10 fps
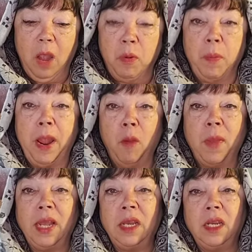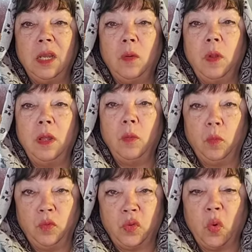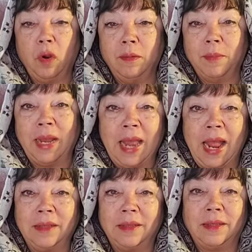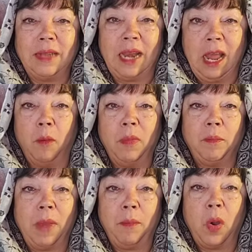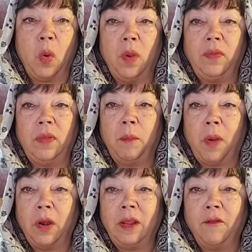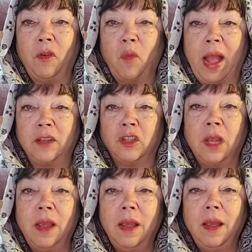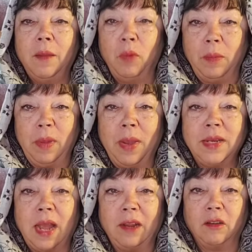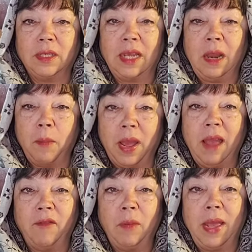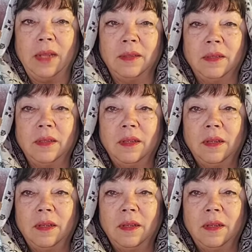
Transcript: Prepare my Indian sword, my lance and helmet, my bow and the barding for Raksh. Bring me my tiger skin and my heavy mace.